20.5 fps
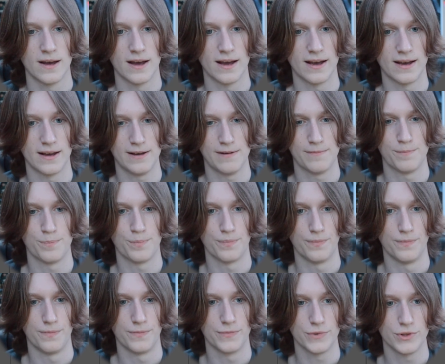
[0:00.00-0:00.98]

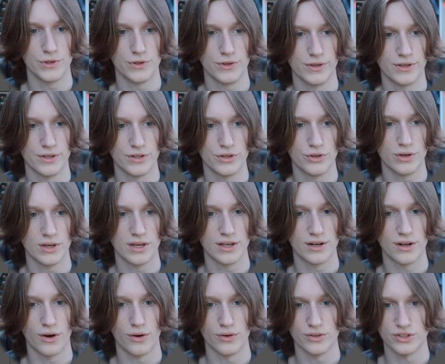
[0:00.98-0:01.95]

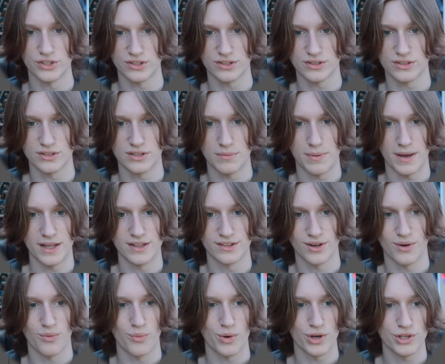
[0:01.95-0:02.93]
It all just depends
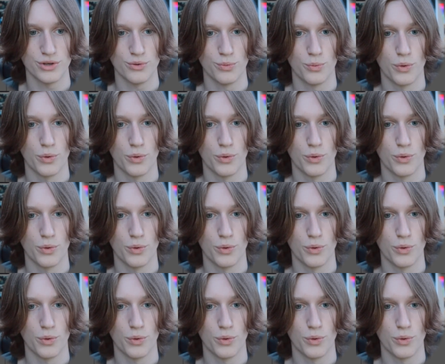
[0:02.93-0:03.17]
on what you